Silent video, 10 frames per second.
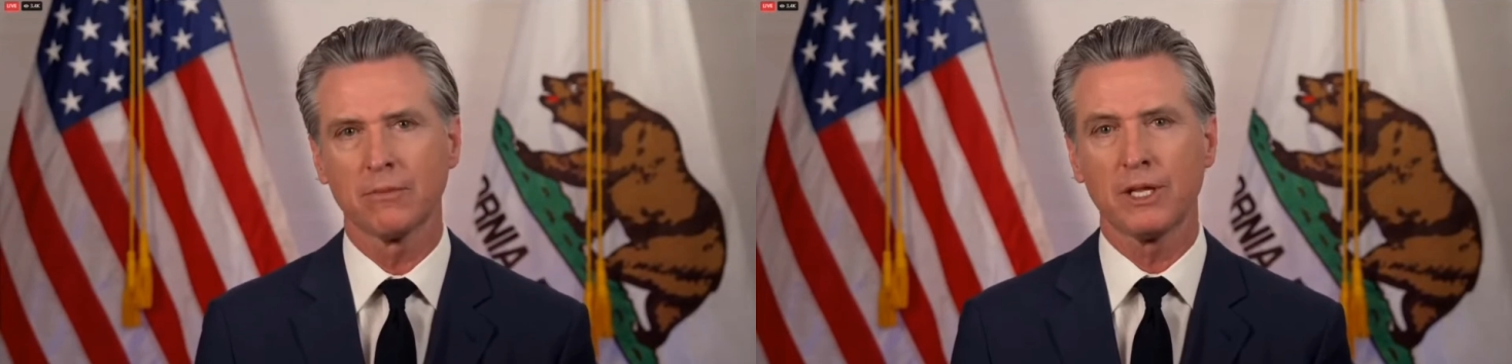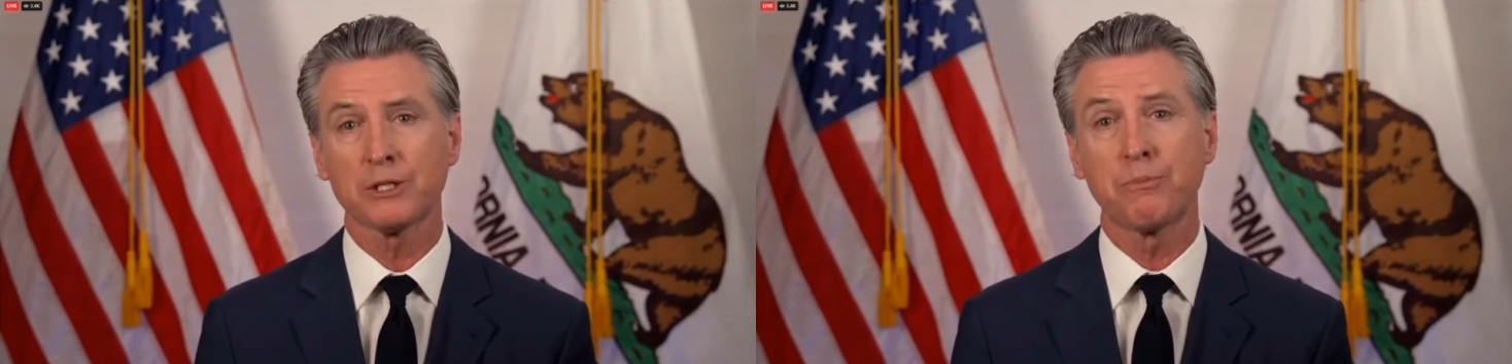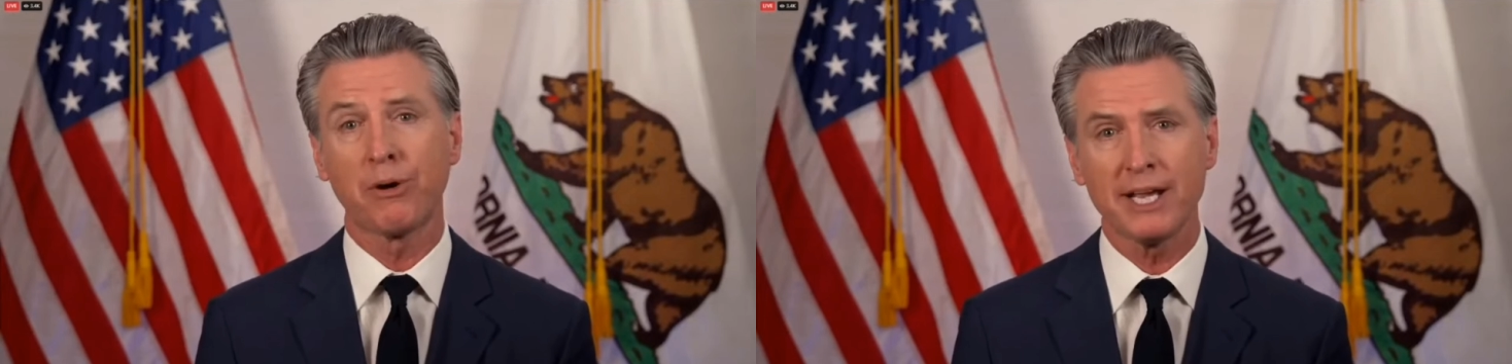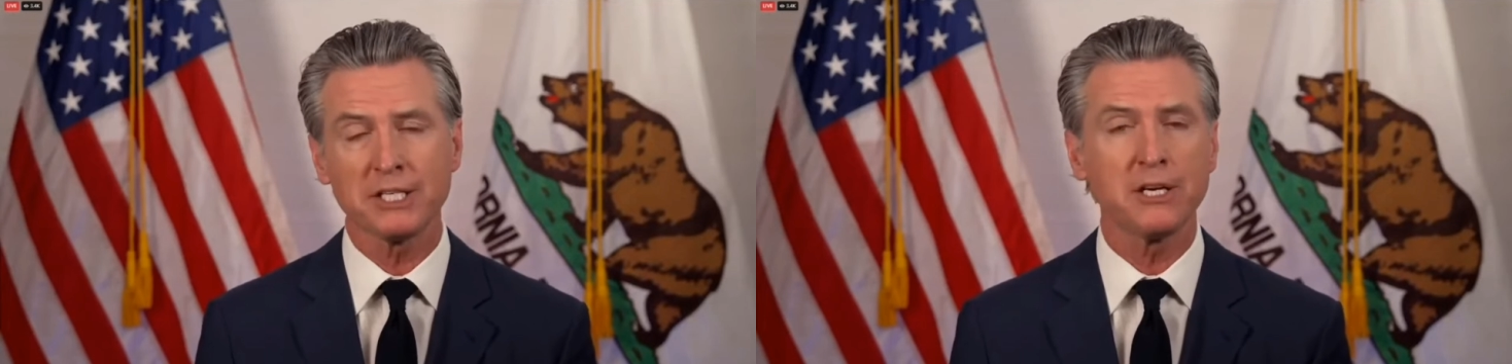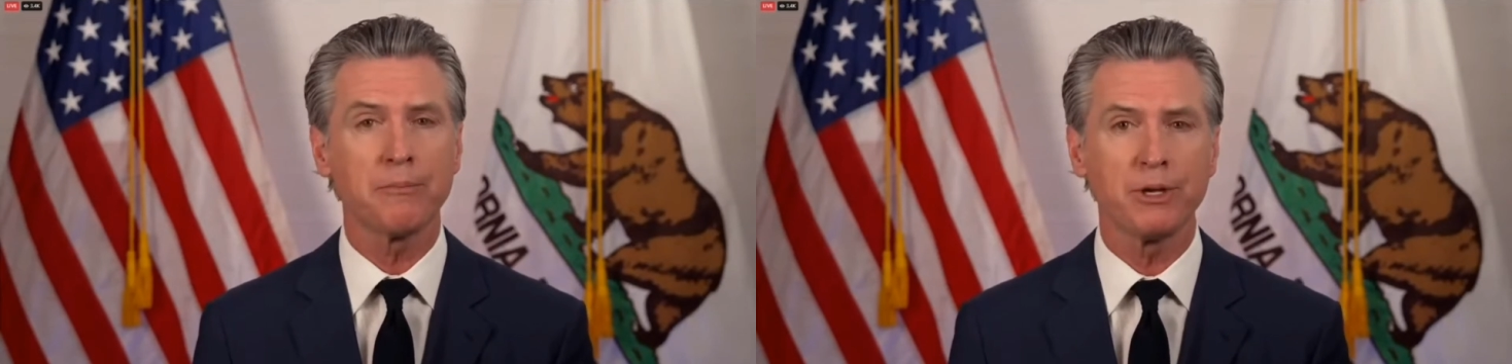This
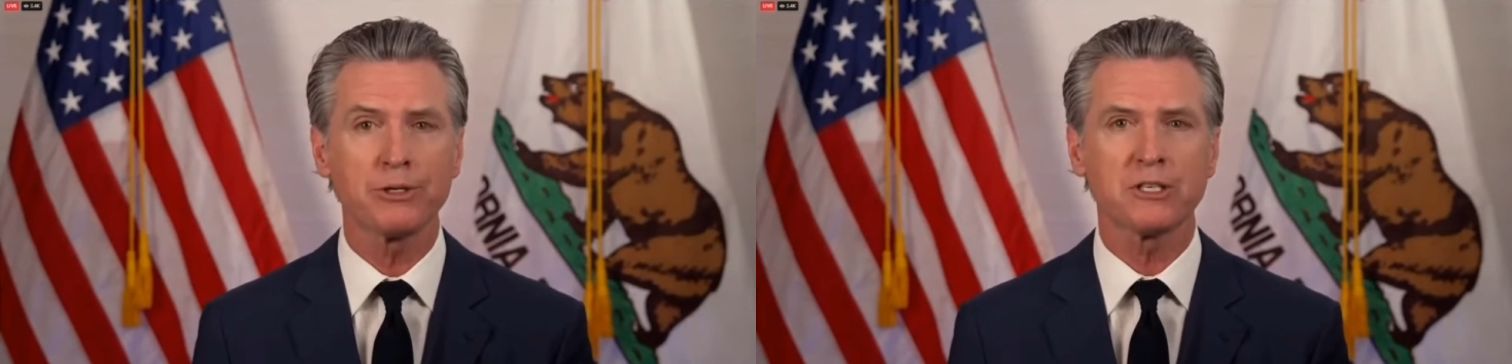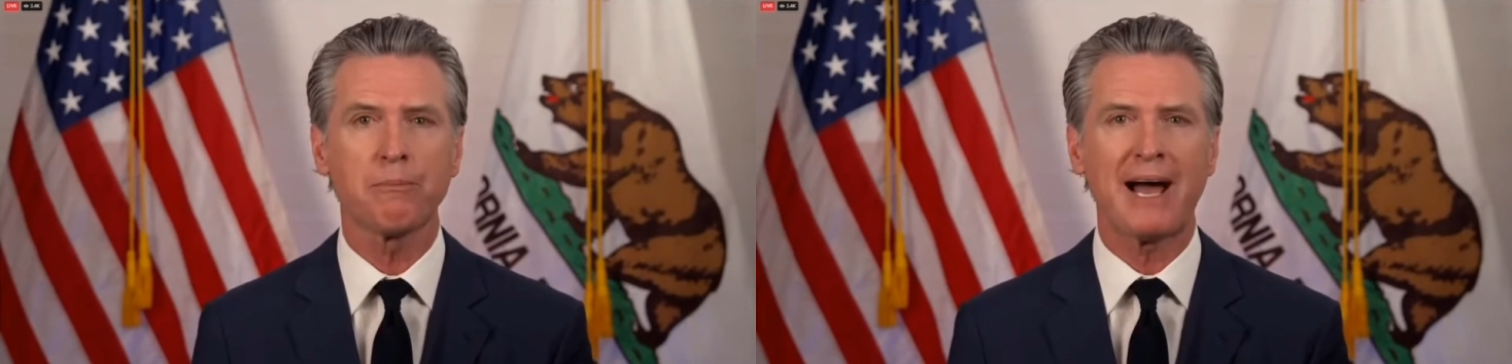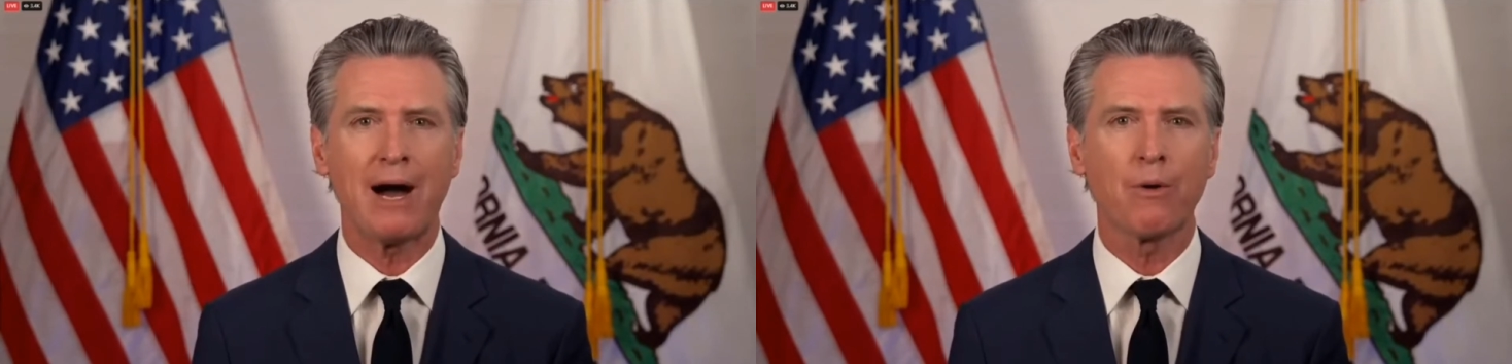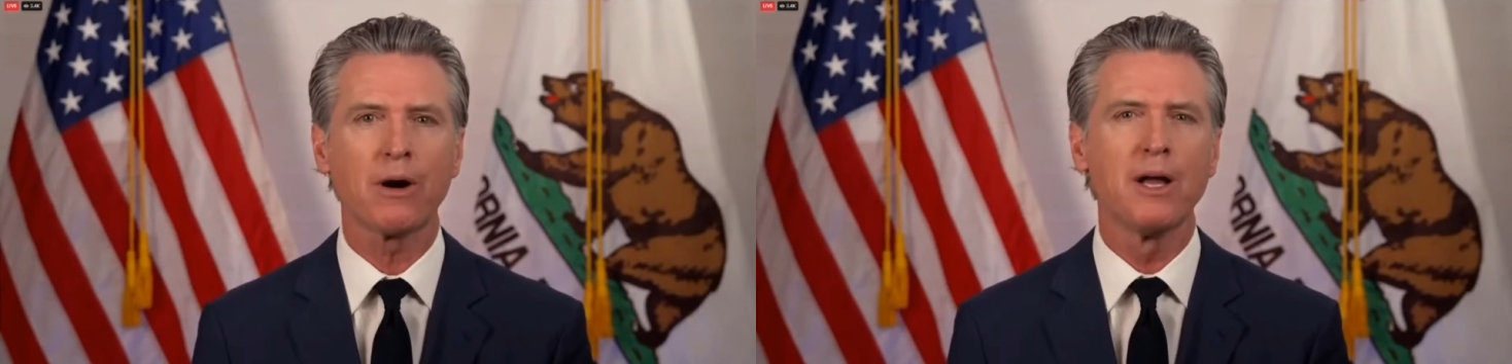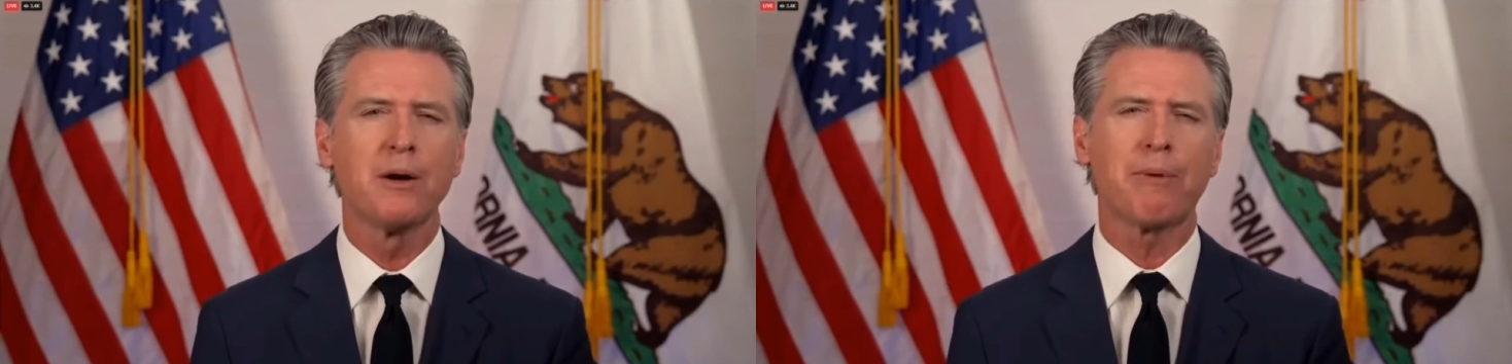brazen abuse of power